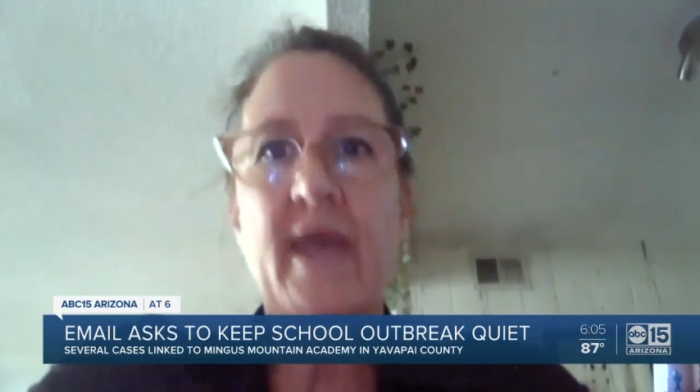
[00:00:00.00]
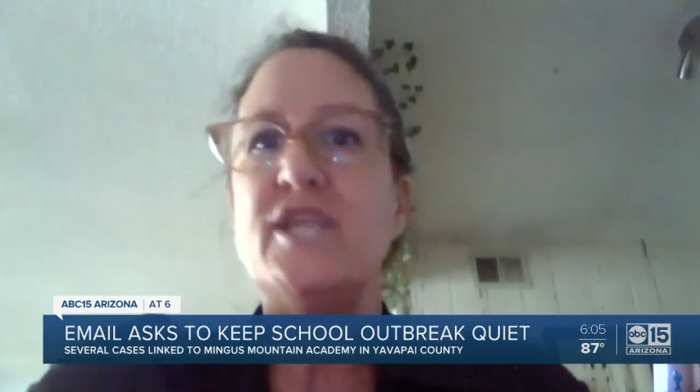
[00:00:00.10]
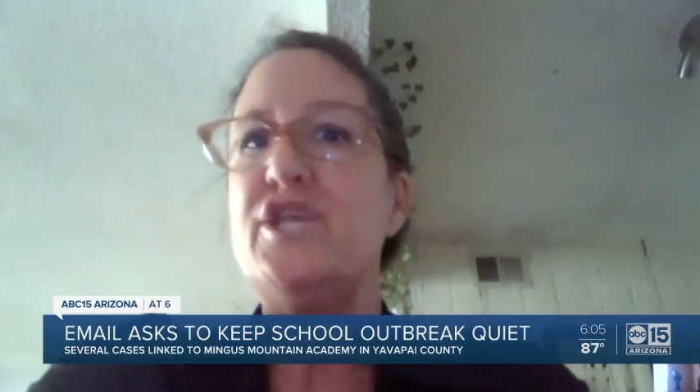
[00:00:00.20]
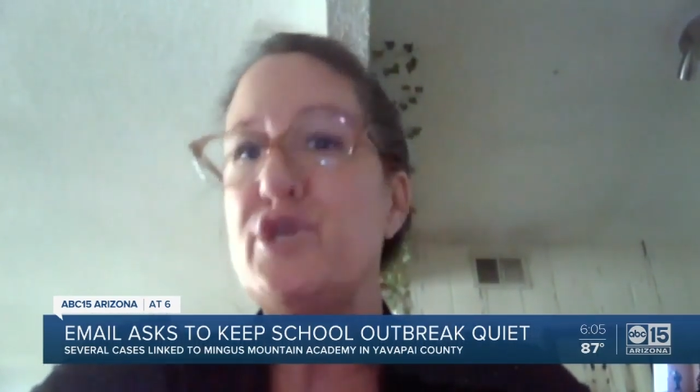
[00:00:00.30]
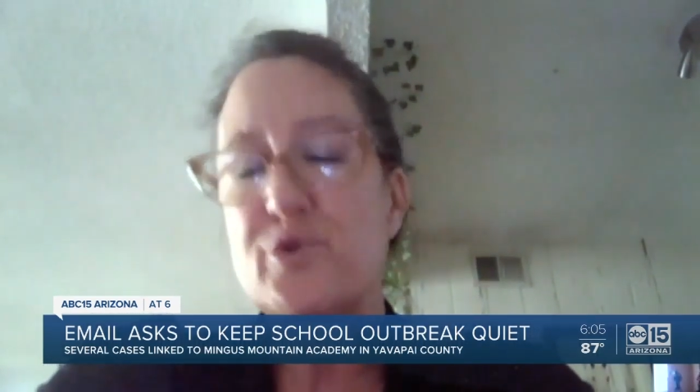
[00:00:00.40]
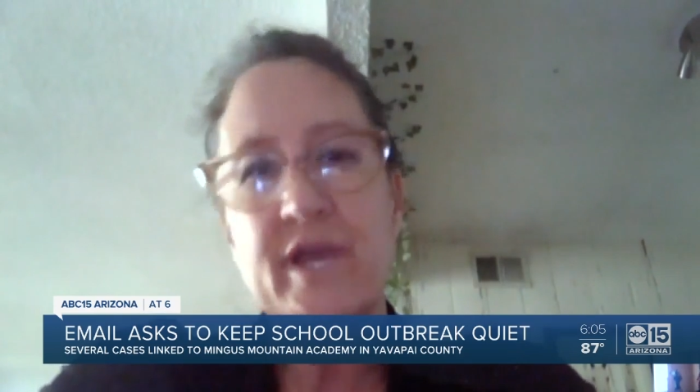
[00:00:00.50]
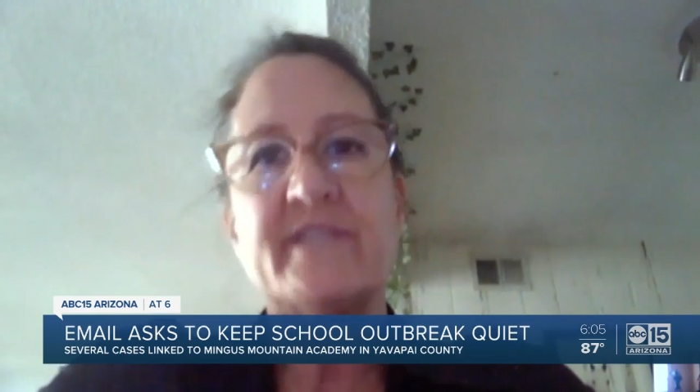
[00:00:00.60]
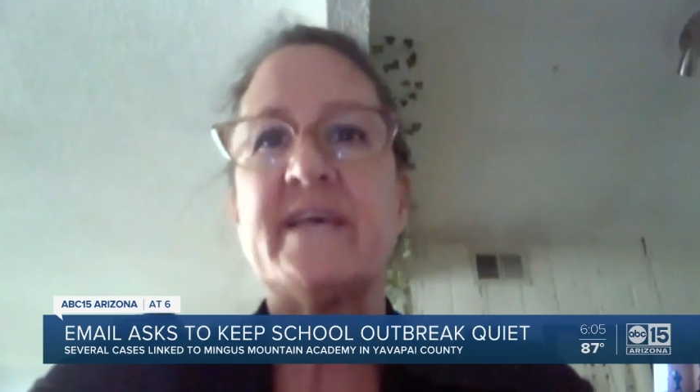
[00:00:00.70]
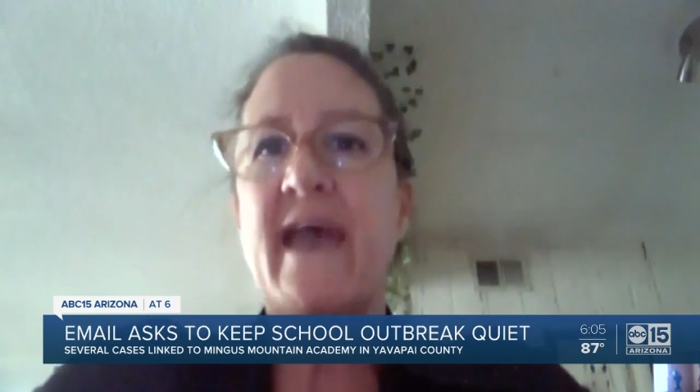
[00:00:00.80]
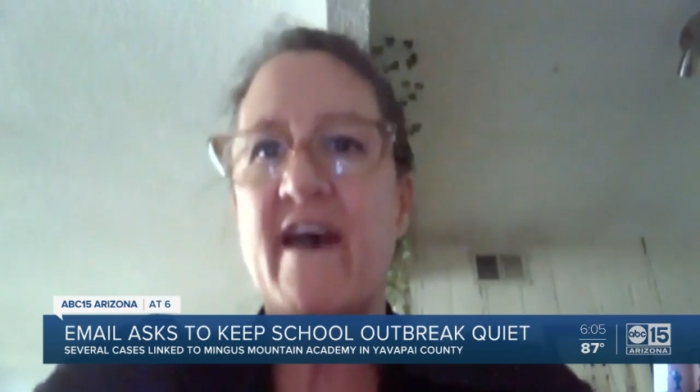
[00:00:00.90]
and you
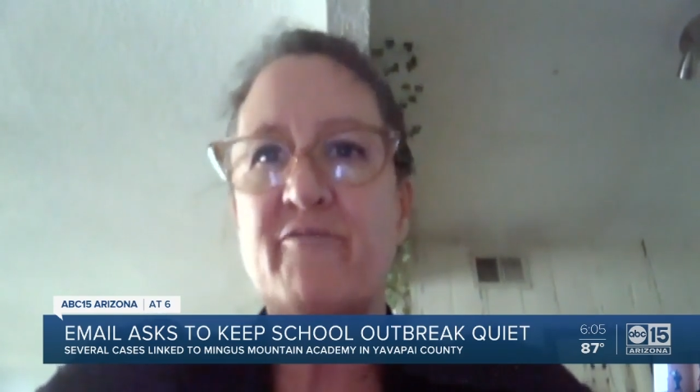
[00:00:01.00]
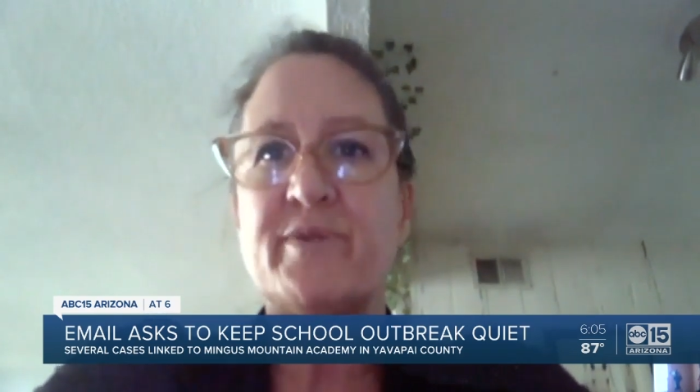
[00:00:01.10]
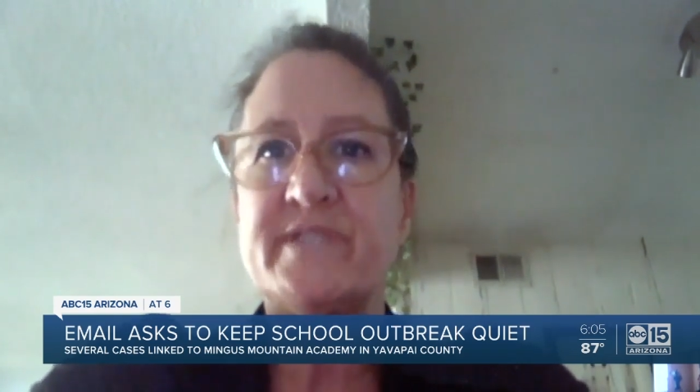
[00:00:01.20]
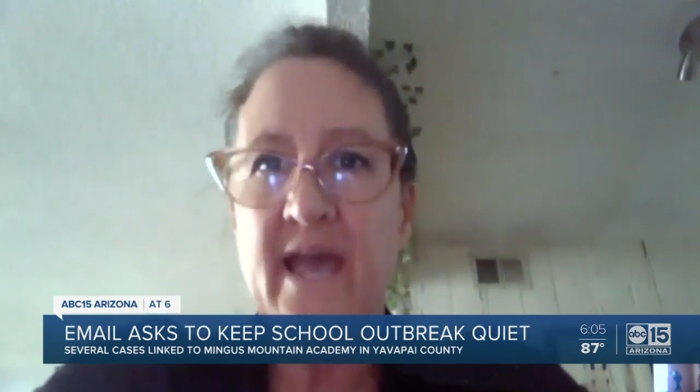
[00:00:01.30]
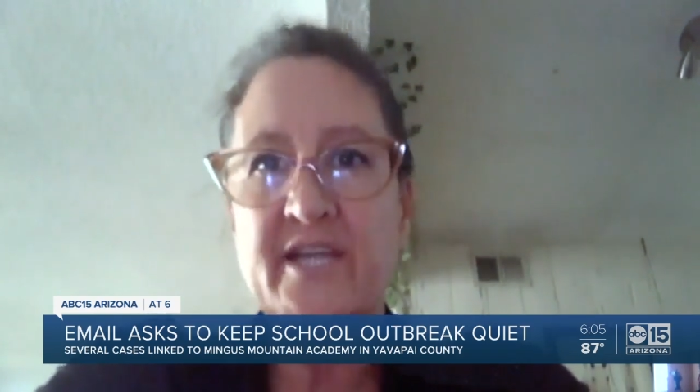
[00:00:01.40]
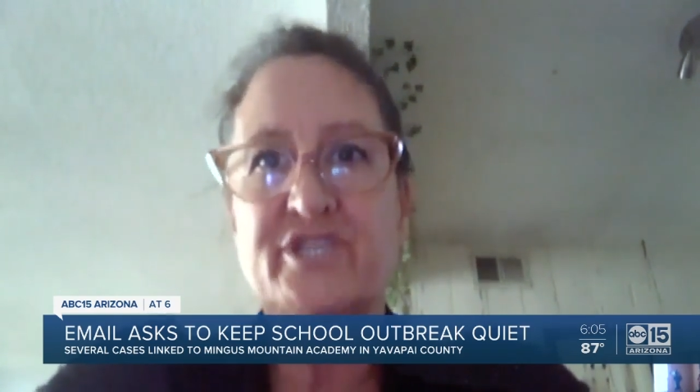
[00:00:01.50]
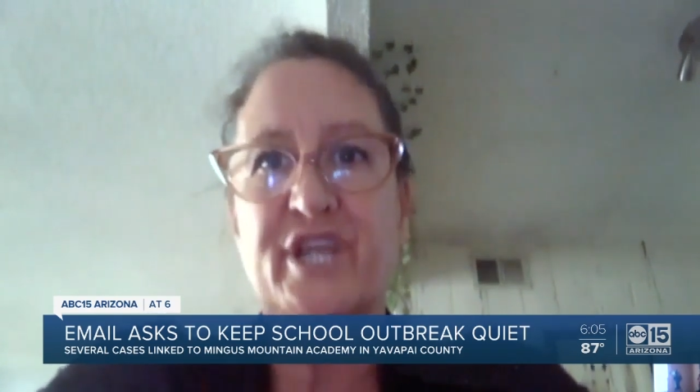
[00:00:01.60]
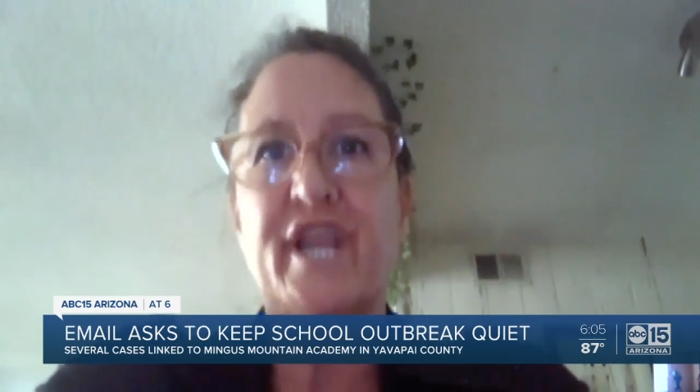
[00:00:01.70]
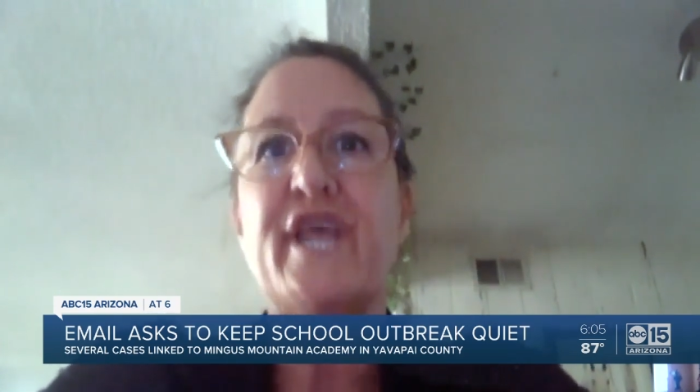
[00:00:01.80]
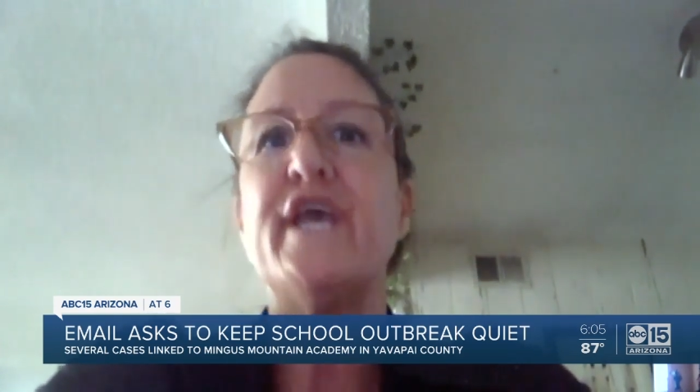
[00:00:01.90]
get to have
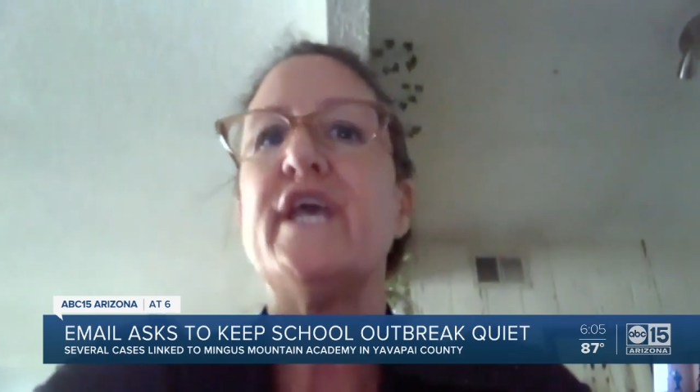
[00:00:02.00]
protection.